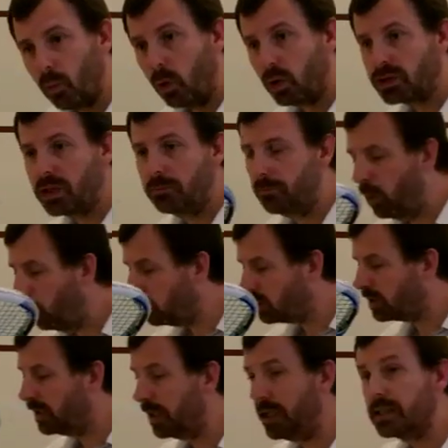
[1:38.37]
but what's
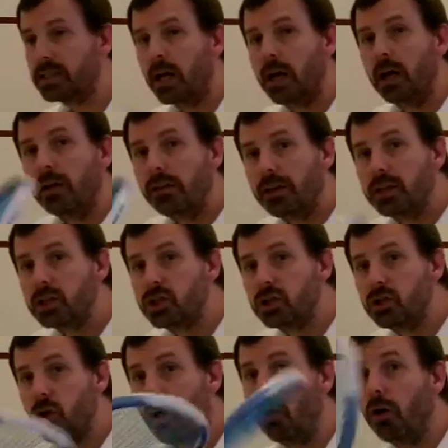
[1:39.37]
important is that it's
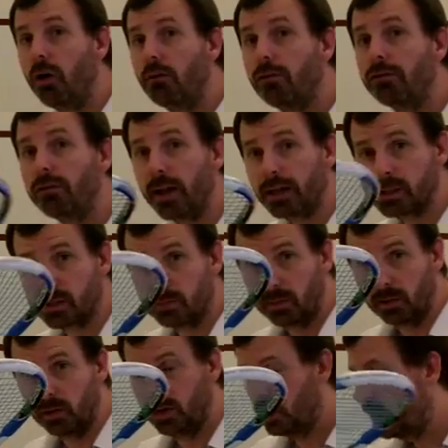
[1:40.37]
not
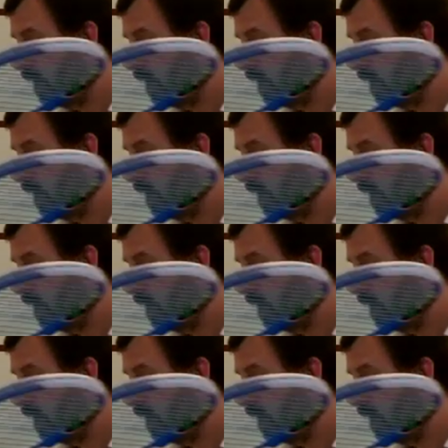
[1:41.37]
flexible.